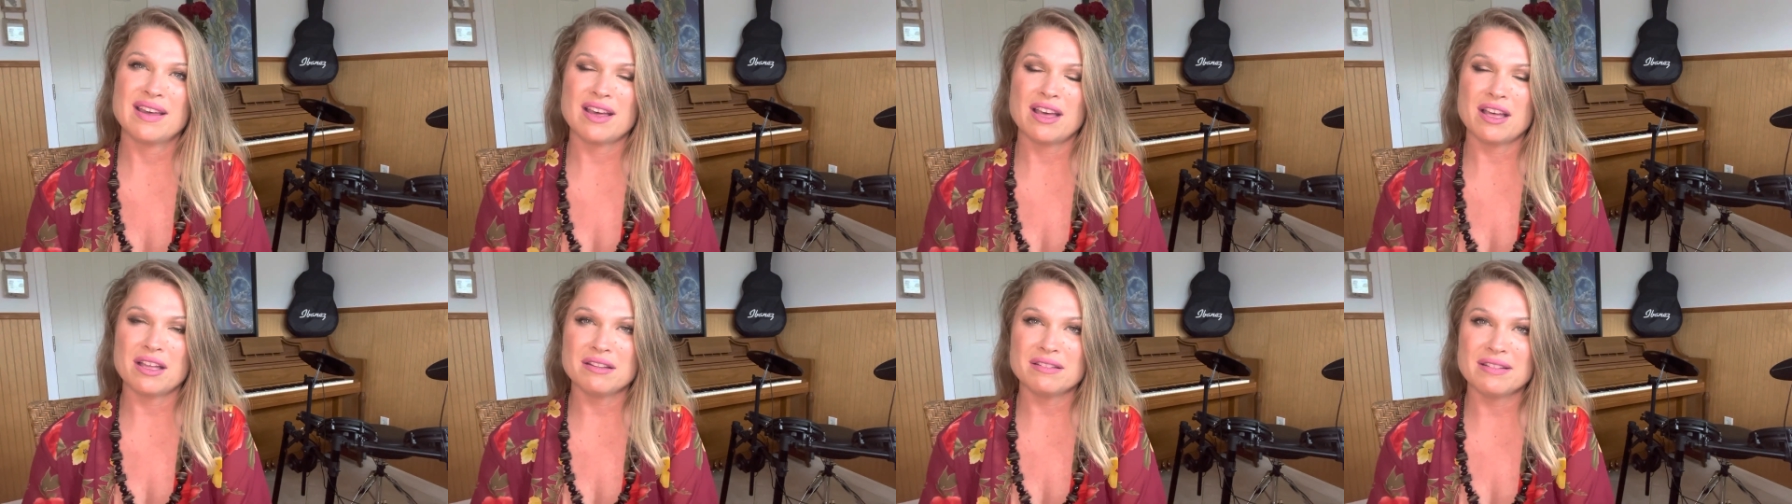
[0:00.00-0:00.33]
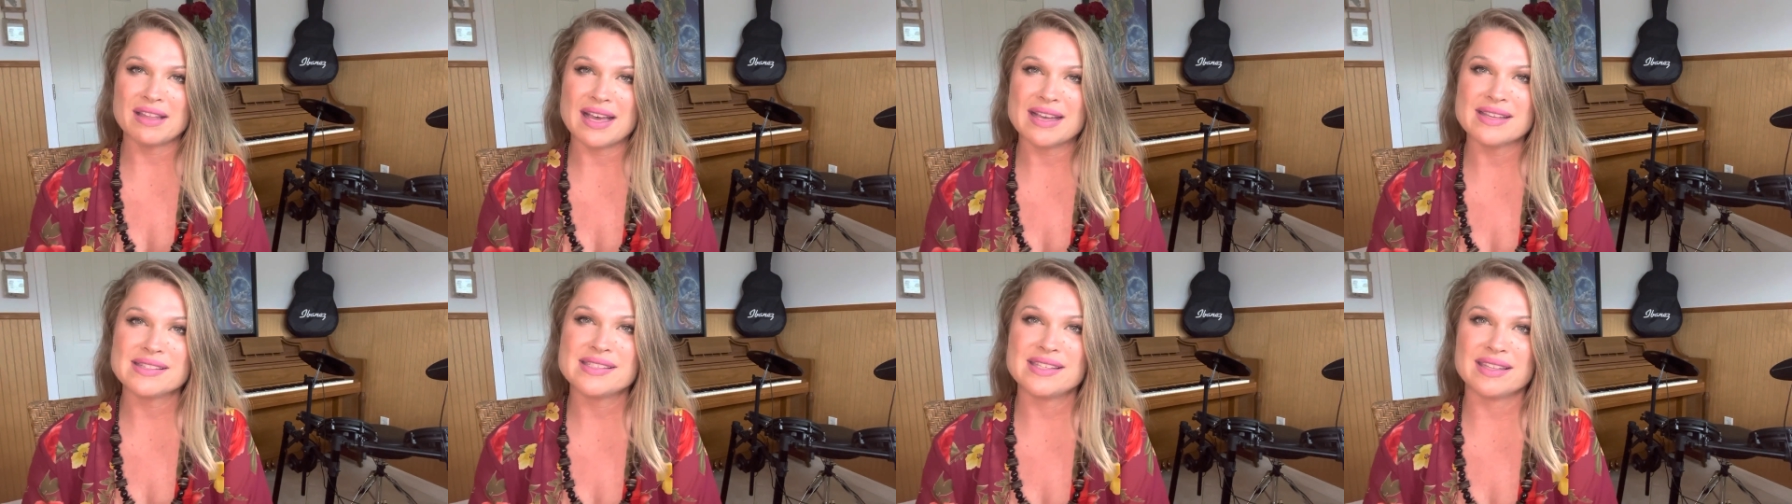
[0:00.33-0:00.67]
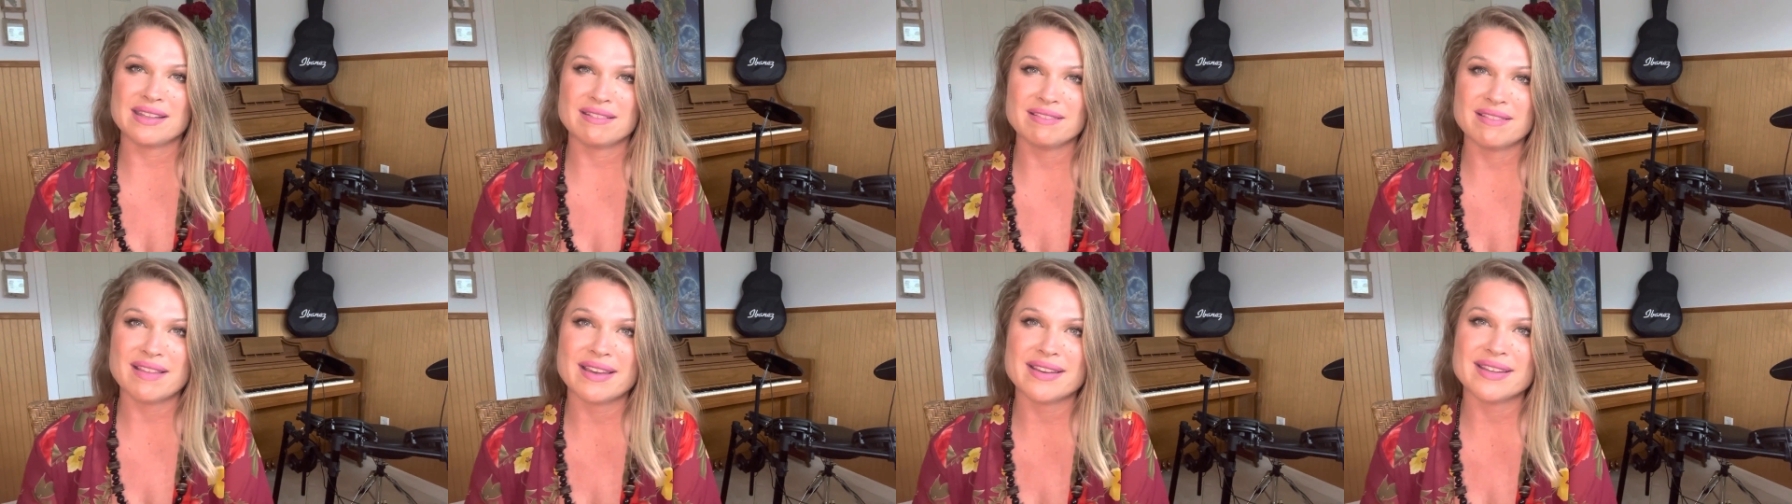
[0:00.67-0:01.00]
a
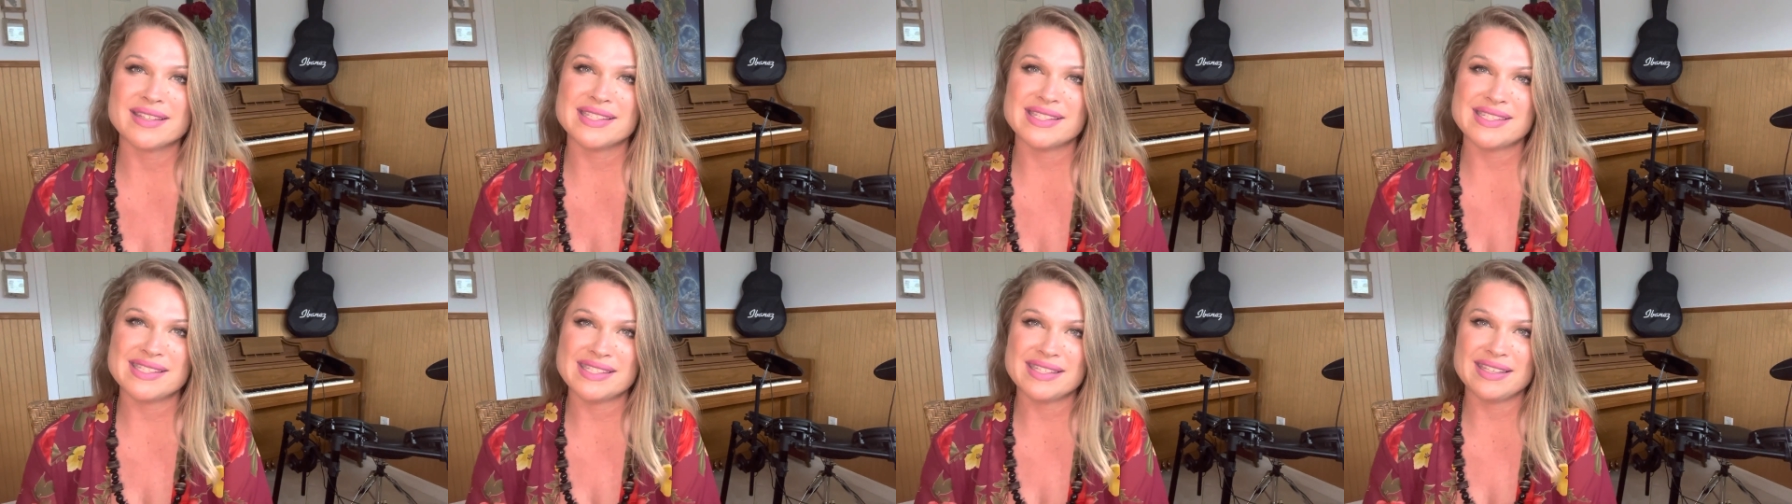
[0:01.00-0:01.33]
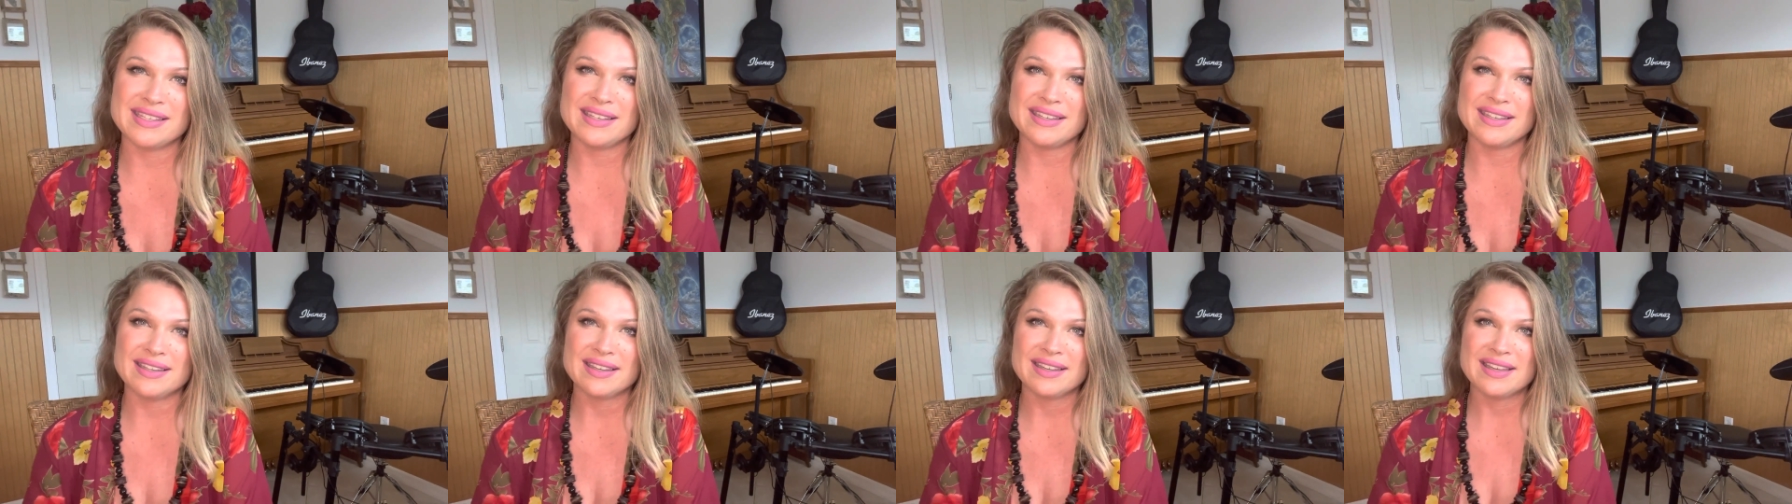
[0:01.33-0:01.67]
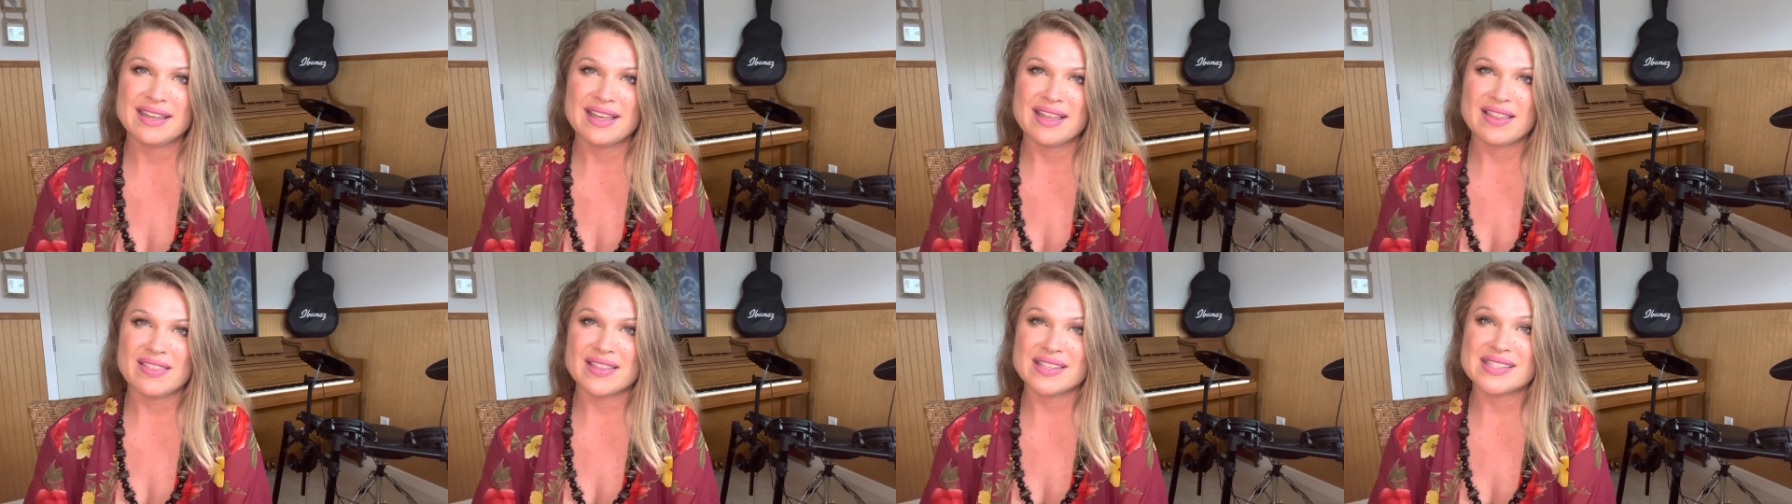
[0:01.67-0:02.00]
lasting legacy
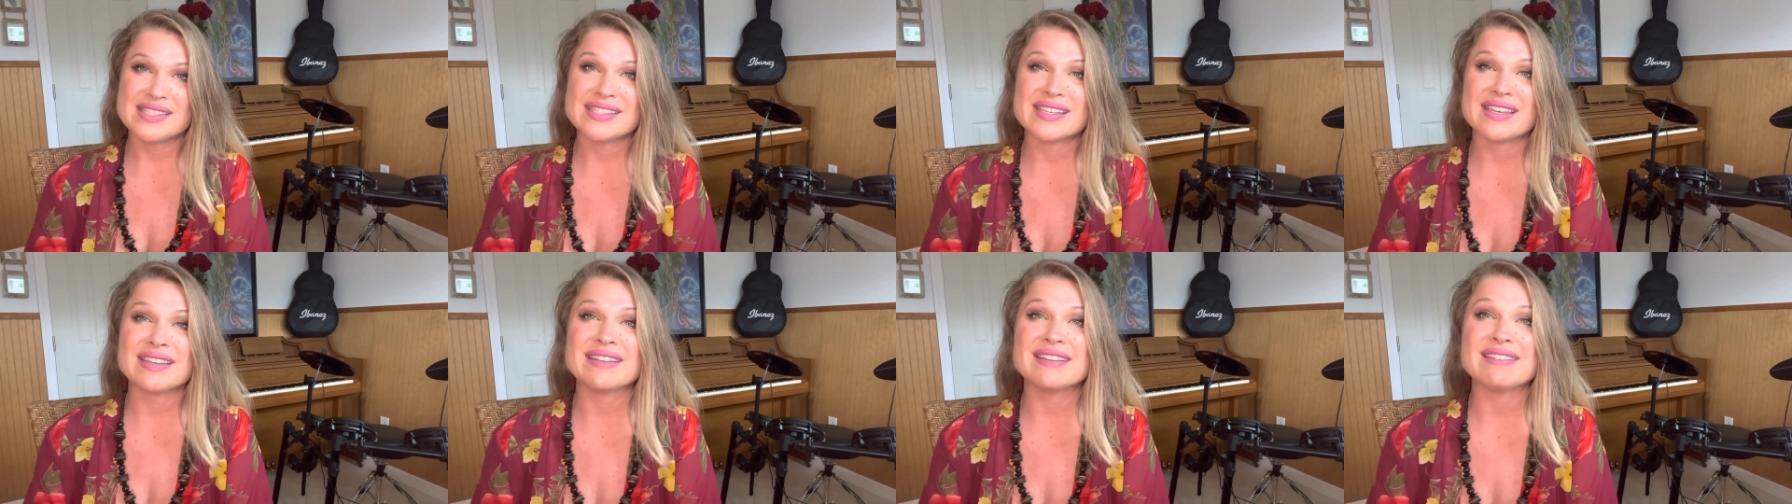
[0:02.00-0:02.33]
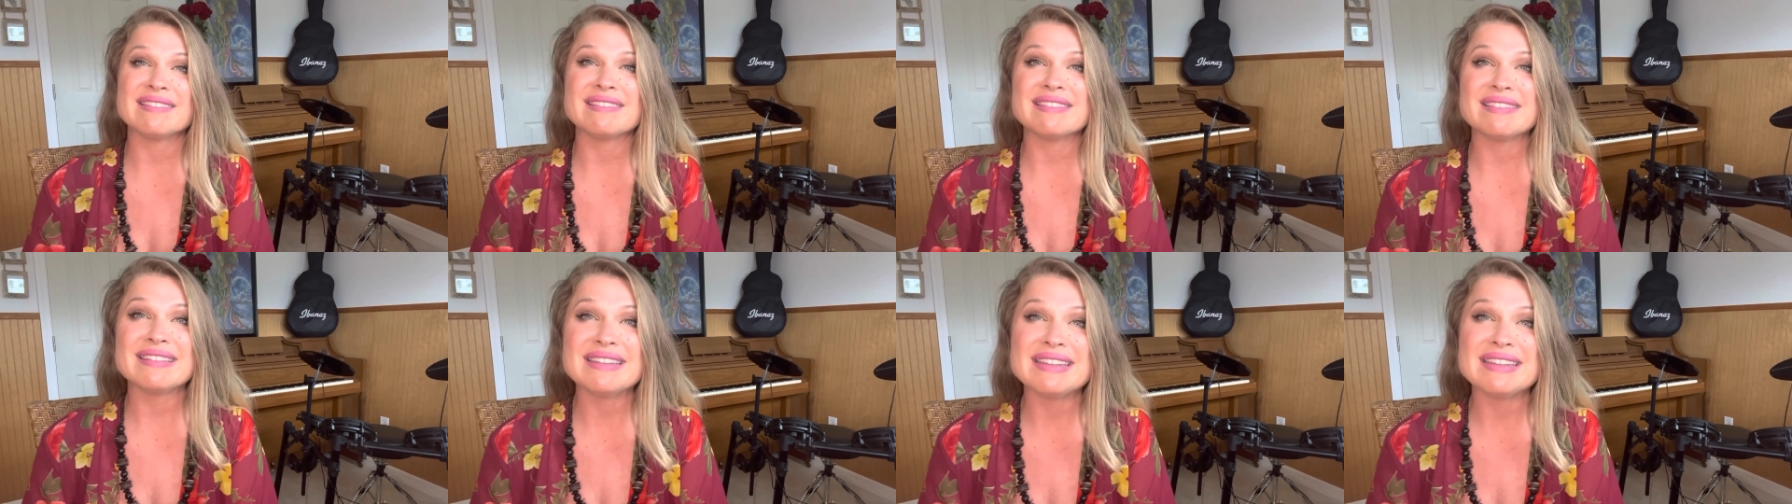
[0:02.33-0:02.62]
that's going to